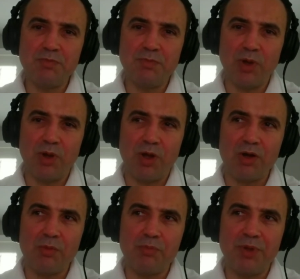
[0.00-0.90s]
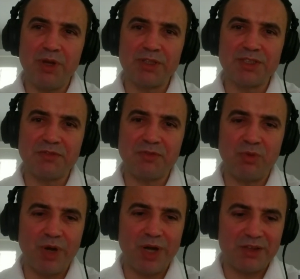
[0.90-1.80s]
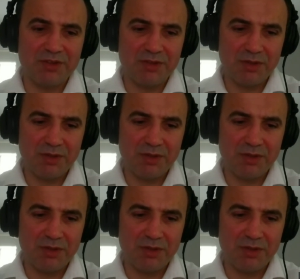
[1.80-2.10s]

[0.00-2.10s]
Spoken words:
long periods of wait